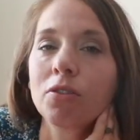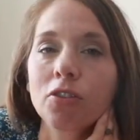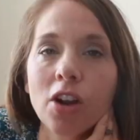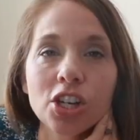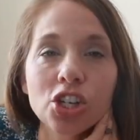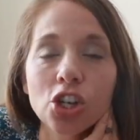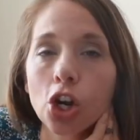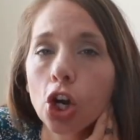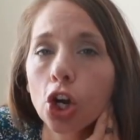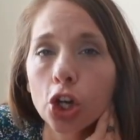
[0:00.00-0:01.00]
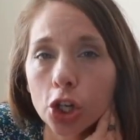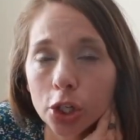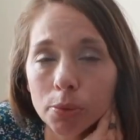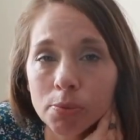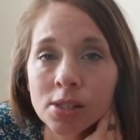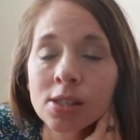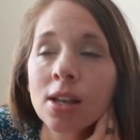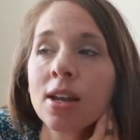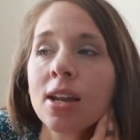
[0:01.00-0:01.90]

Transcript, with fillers: fresh herbs.